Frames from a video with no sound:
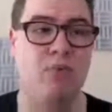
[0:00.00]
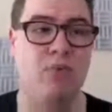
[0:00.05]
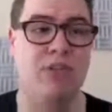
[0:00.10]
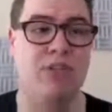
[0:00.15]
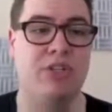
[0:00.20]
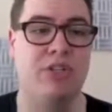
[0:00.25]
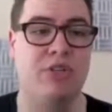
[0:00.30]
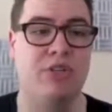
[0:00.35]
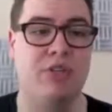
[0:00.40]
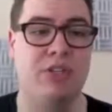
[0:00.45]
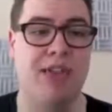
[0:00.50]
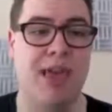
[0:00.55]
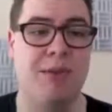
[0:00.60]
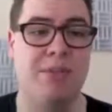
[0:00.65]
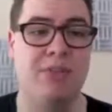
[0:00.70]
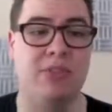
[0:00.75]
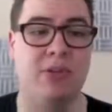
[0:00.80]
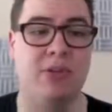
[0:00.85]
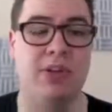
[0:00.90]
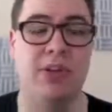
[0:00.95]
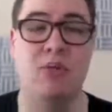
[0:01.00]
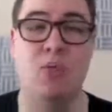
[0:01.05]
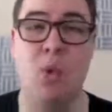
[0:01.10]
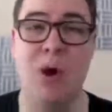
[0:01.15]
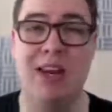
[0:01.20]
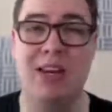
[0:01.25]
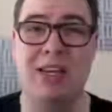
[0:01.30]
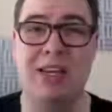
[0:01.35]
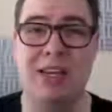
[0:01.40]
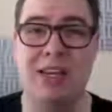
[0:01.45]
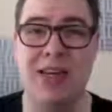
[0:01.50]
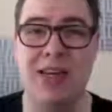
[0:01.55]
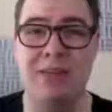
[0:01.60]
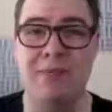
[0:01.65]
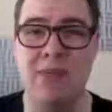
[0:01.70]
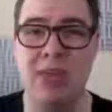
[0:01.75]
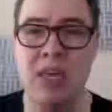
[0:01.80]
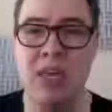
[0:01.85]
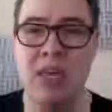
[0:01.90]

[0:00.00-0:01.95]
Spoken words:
which uses Amazonian white clay.